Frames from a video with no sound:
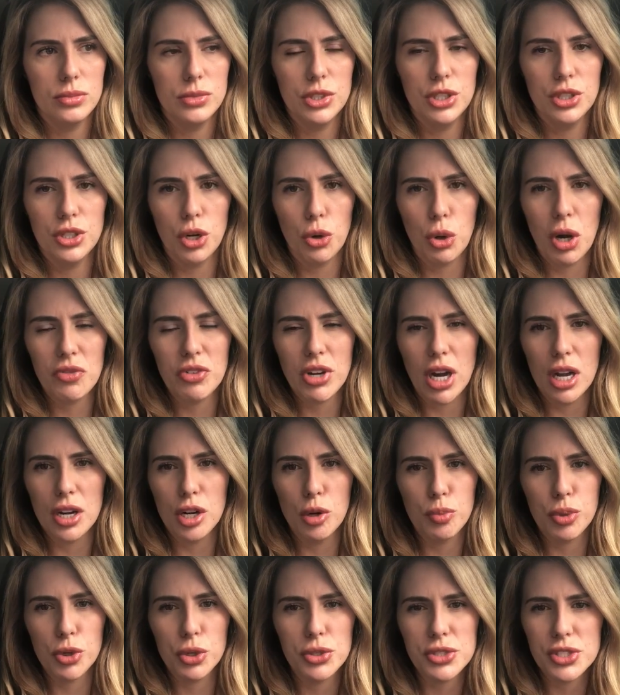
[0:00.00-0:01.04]
you know, I've gotten
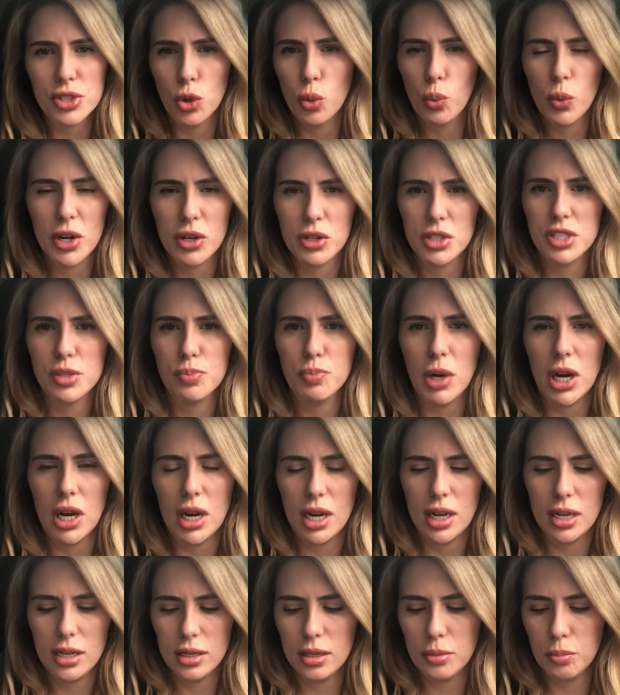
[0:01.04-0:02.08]
a bruise in a weird
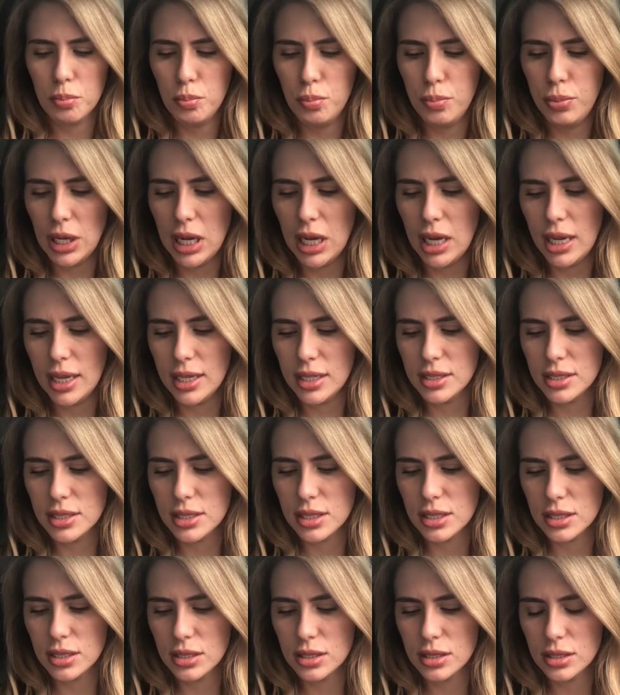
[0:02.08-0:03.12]
spot,
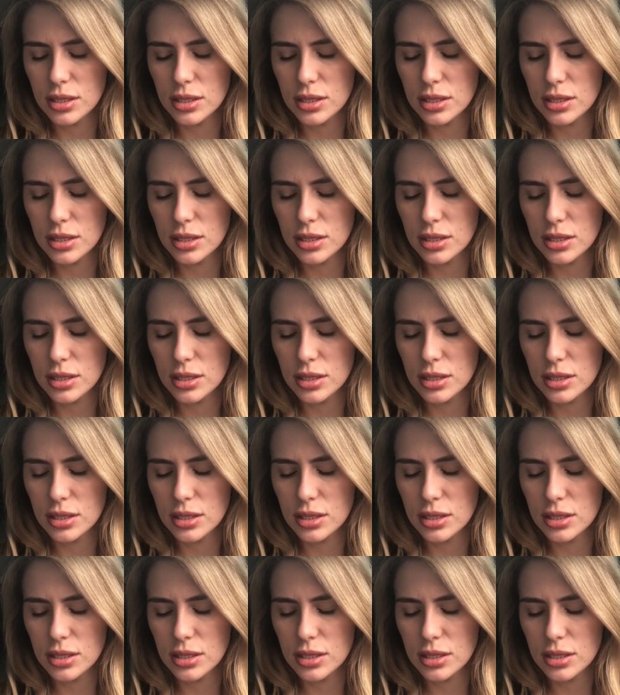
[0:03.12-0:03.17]
but